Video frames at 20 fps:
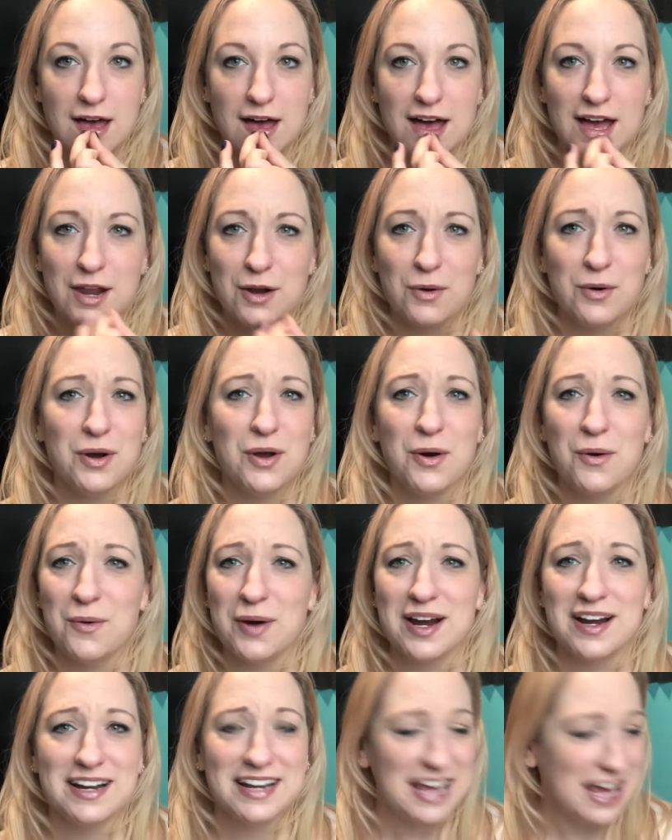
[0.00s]
I don't know
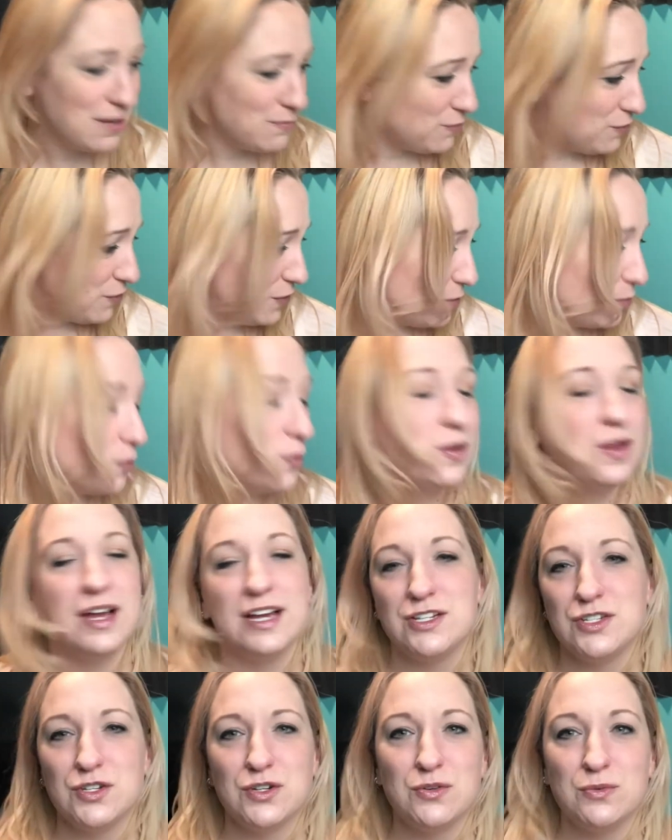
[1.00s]
where it came from. Well, I
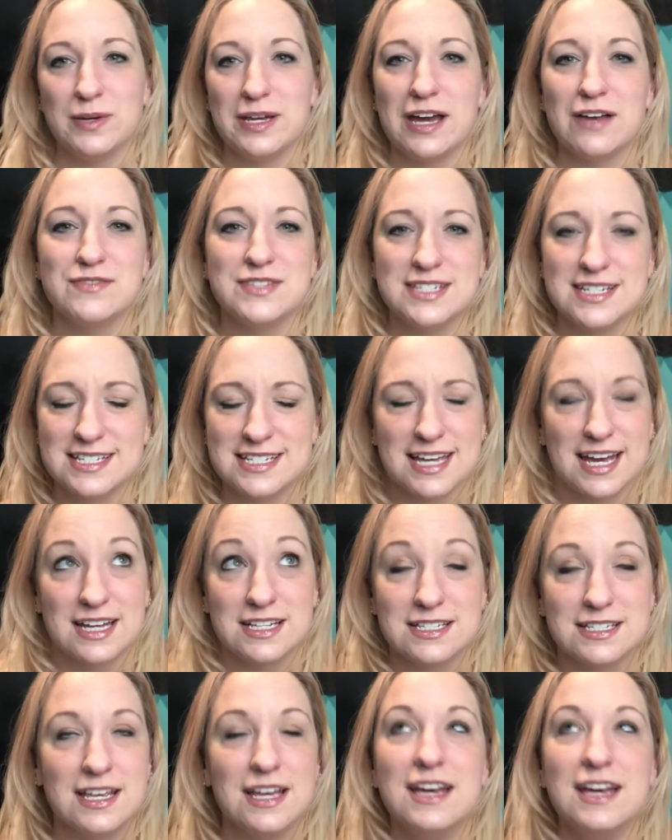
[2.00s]
do. We have six cats.